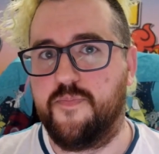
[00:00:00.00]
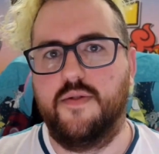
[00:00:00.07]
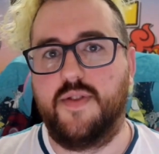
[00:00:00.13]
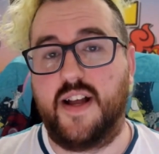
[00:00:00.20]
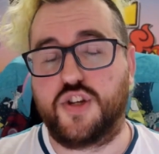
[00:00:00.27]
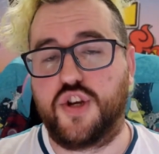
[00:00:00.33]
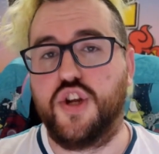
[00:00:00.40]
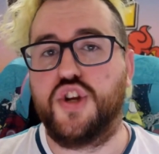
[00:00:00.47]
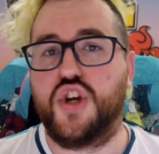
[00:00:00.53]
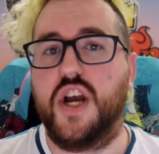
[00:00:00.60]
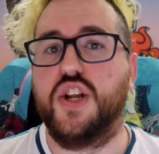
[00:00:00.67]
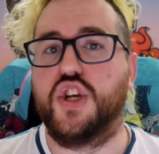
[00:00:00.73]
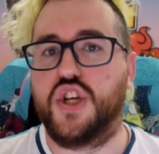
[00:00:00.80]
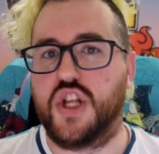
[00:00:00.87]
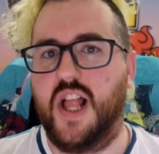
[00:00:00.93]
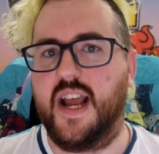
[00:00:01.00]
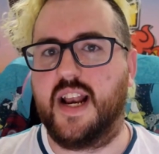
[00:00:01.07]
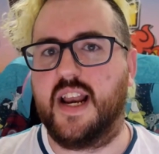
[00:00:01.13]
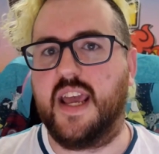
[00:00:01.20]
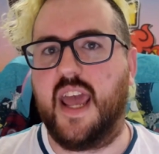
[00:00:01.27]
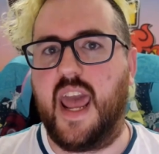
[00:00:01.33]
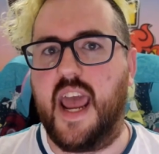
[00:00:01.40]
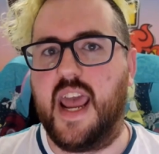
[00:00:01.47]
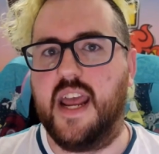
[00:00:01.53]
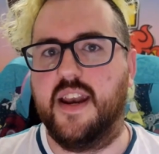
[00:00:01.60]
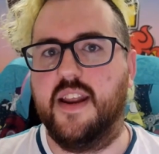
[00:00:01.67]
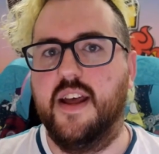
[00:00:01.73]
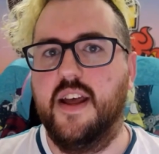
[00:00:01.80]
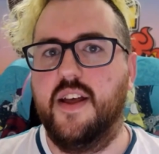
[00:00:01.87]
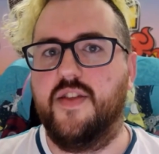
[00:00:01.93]
That's going to change slightly
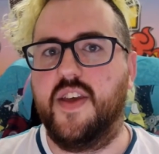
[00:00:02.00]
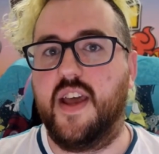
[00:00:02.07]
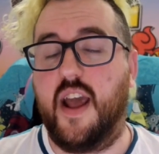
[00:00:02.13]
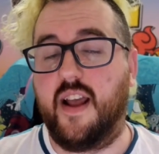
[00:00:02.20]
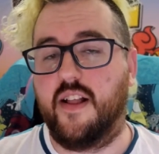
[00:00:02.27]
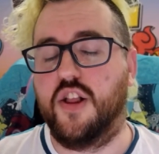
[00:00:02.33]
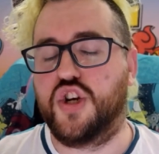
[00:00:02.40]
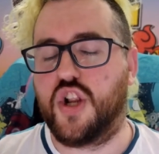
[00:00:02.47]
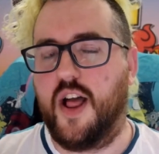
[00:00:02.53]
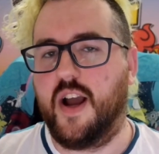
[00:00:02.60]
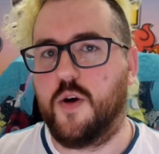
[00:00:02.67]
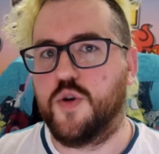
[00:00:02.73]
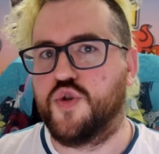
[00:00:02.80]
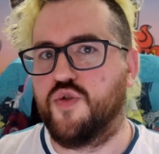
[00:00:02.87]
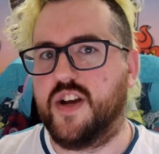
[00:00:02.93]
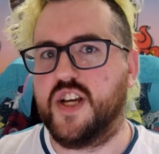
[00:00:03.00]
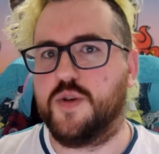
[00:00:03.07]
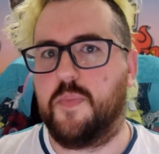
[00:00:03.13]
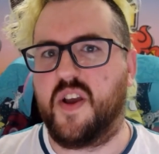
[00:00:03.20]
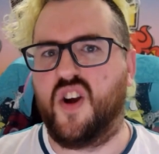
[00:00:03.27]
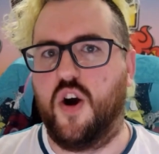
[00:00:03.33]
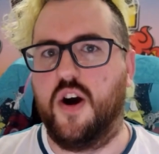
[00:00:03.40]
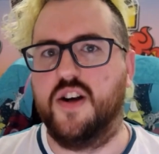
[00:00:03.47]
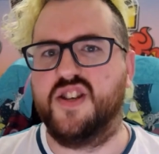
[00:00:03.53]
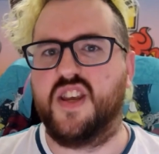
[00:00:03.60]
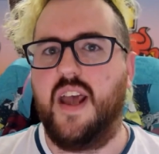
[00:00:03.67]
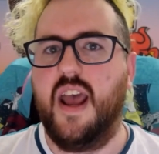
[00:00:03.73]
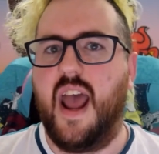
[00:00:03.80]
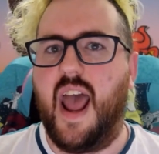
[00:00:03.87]
in the English language release because